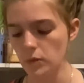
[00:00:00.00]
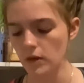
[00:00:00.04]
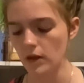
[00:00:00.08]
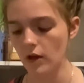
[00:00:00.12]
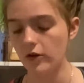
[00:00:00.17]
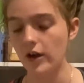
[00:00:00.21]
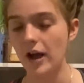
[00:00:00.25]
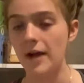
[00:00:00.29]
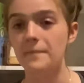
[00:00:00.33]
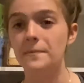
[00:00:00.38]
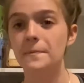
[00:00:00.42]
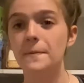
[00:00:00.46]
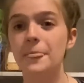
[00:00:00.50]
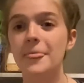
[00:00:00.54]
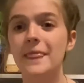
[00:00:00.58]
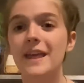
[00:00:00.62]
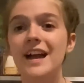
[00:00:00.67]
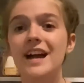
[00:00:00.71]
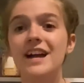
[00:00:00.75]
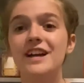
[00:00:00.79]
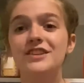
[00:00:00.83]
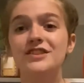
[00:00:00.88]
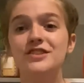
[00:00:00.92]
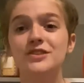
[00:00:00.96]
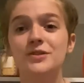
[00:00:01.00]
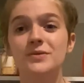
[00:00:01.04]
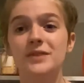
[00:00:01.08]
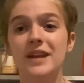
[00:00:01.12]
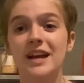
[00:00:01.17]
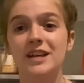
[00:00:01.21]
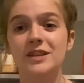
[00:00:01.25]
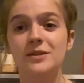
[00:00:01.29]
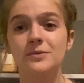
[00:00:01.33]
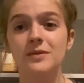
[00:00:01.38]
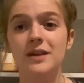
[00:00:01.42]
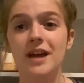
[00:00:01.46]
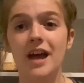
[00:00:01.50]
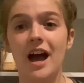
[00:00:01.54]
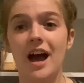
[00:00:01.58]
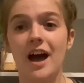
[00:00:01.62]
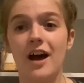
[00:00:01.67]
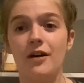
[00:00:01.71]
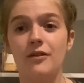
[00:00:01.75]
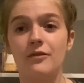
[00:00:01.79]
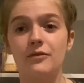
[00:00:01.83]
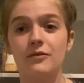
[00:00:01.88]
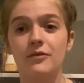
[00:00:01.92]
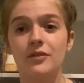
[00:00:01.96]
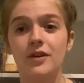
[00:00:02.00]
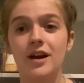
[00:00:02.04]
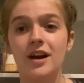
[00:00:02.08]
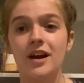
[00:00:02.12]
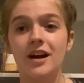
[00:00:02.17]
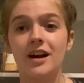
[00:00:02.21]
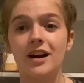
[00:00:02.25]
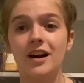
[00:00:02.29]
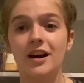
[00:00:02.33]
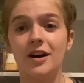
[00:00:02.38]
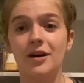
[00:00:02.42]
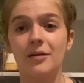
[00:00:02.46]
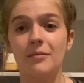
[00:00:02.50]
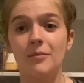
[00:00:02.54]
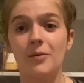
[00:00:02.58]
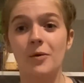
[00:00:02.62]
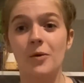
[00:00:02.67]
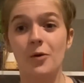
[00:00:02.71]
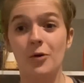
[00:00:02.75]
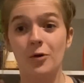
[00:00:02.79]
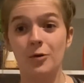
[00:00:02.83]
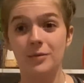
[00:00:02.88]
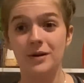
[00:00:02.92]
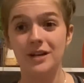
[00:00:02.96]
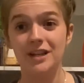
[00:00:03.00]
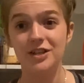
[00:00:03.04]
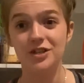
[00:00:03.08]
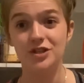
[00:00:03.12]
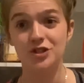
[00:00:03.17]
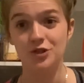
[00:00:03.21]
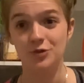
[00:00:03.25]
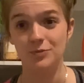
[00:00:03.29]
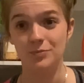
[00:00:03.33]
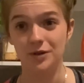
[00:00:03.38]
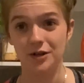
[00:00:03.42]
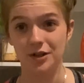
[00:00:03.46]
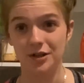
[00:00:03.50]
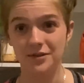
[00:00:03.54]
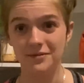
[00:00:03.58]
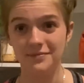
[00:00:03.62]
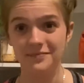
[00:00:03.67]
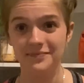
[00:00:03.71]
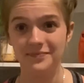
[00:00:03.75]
Okay, so next we have Orbiting Jupiter.